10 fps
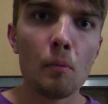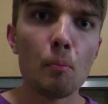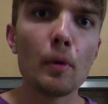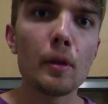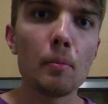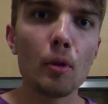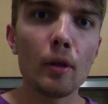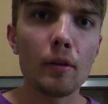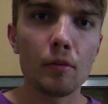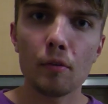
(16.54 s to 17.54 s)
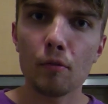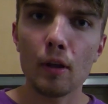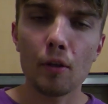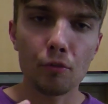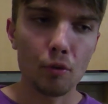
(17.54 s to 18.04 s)
But the plane doesn't
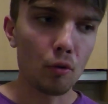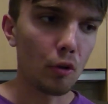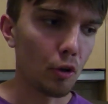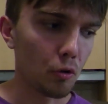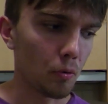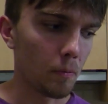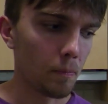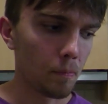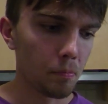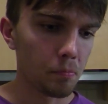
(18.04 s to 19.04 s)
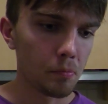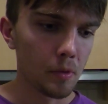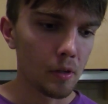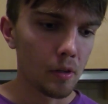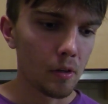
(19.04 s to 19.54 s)
fly so low
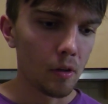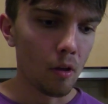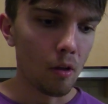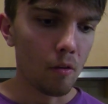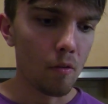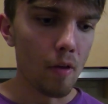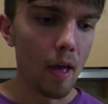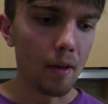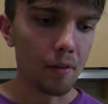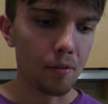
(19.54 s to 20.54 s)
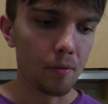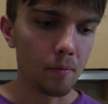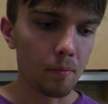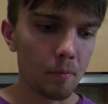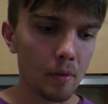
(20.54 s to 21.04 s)
that
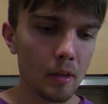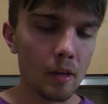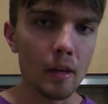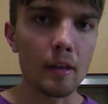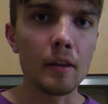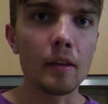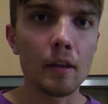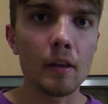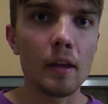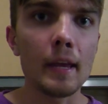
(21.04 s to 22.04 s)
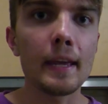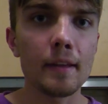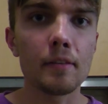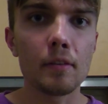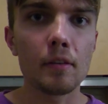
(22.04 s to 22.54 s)
it can
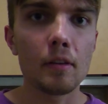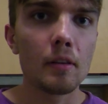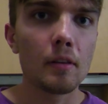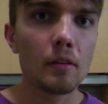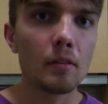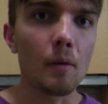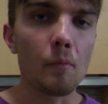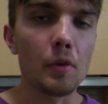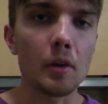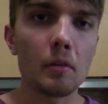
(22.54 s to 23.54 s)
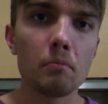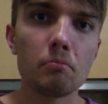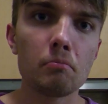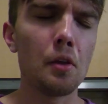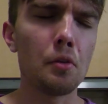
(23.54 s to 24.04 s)
hit something.
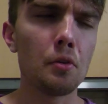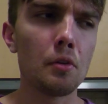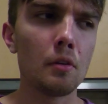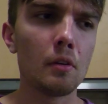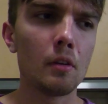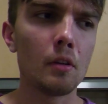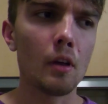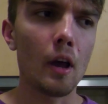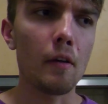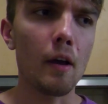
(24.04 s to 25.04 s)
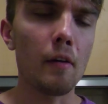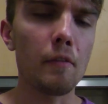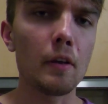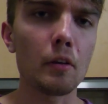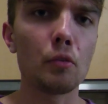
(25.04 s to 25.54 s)
And I
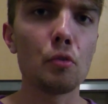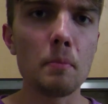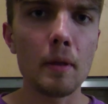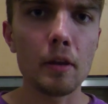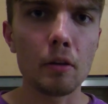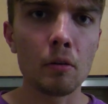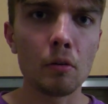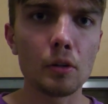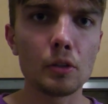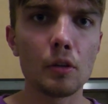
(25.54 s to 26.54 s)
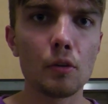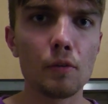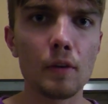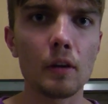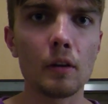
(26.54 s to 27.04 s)
think too many Christians
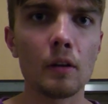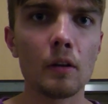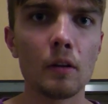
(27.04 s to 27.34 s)
think